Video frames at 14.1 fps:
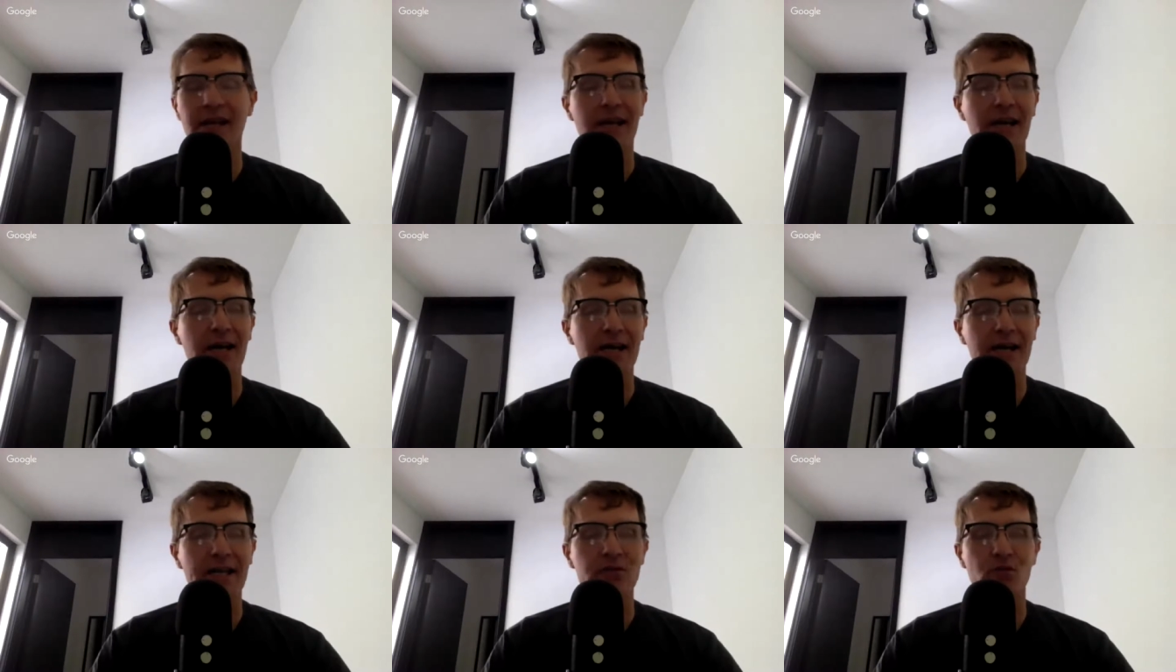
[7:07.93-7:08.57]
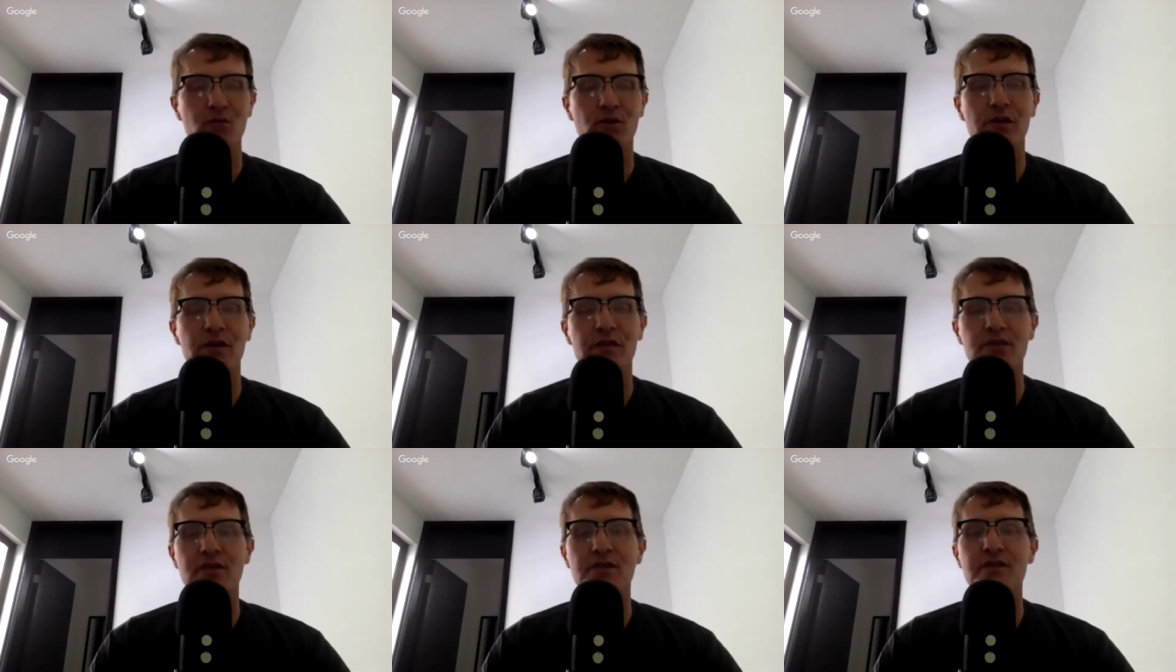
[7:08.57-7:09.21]
Uh, it's really
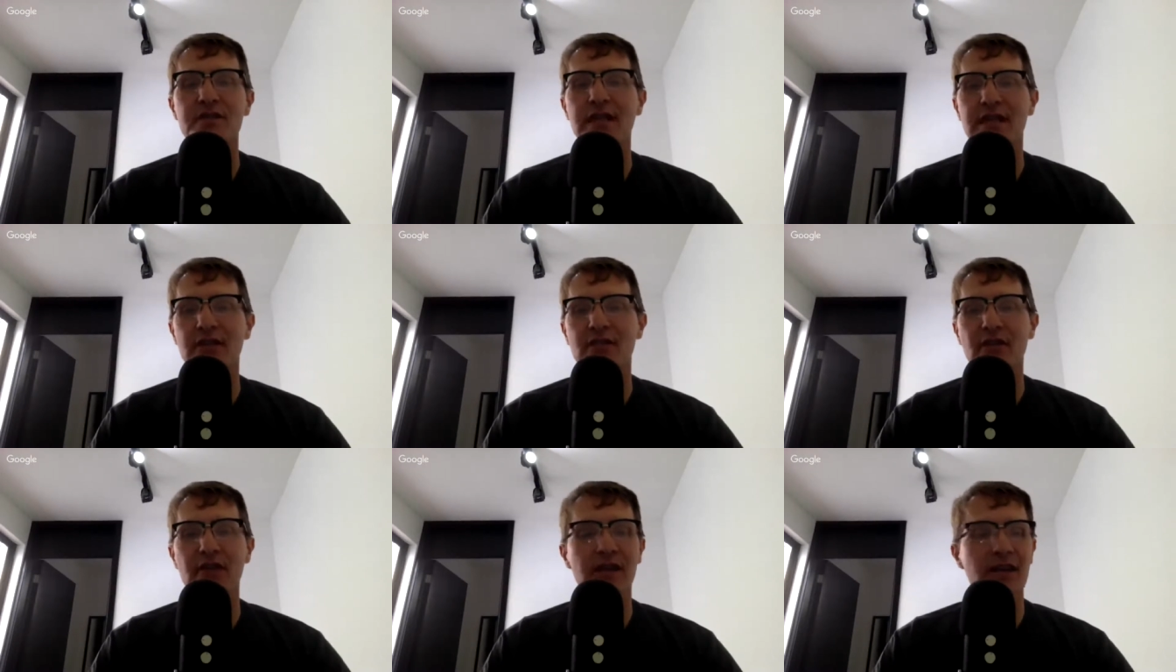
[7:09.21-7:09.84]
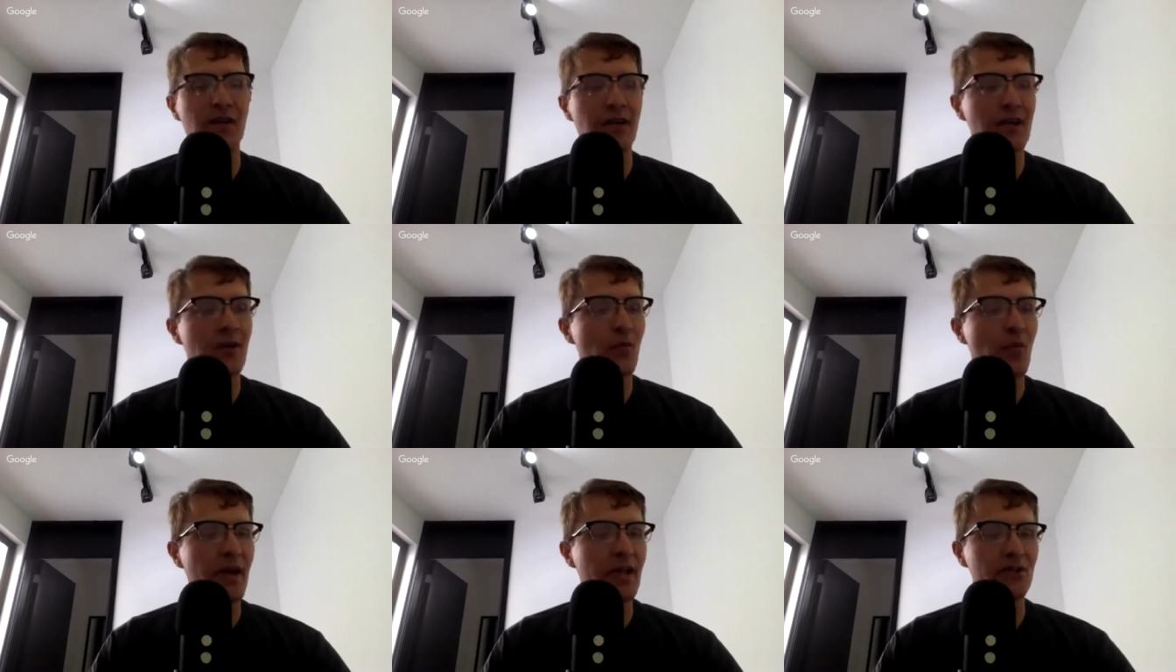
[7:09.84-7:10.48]
just kind of a, a
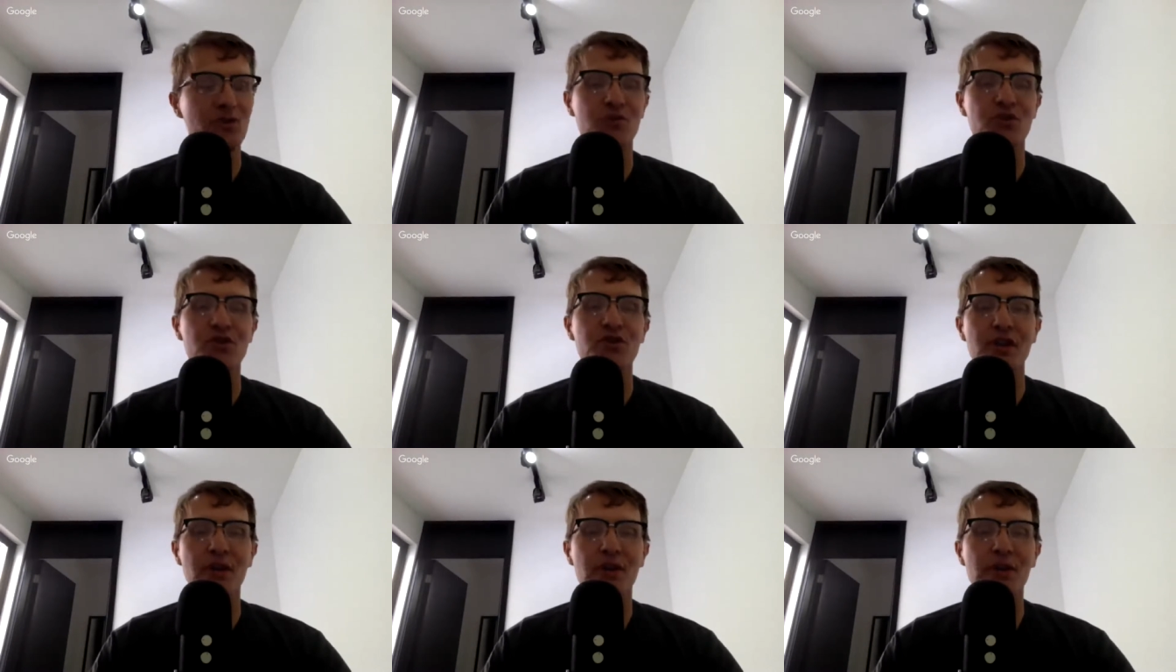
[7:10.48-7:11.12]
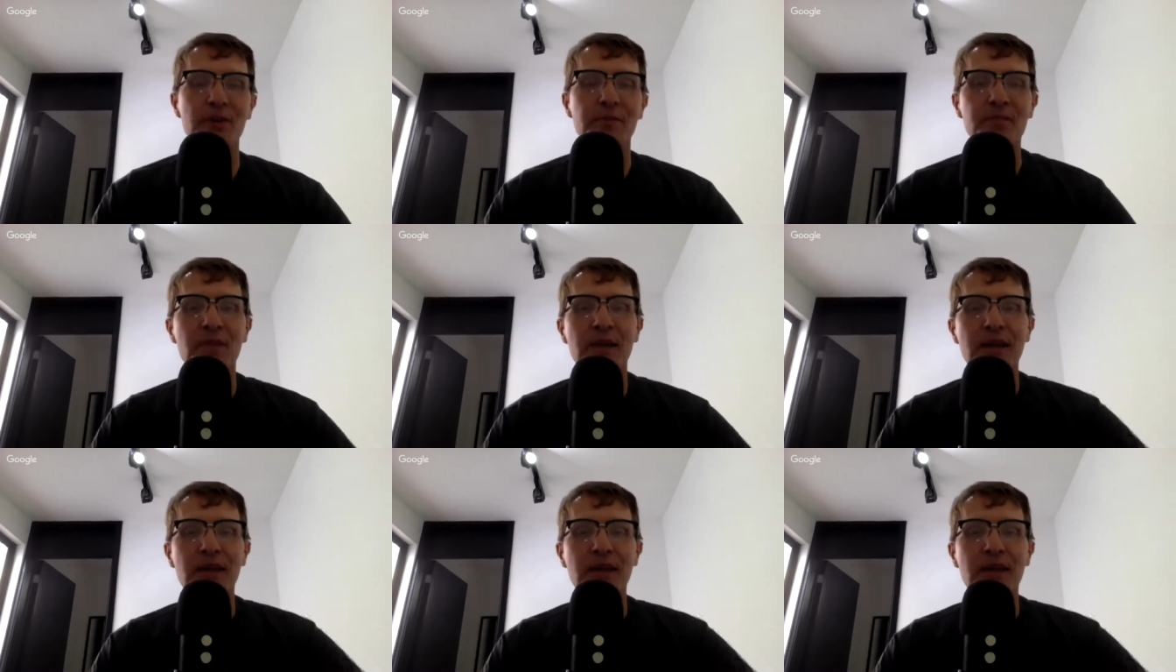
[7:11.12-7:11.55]
way to share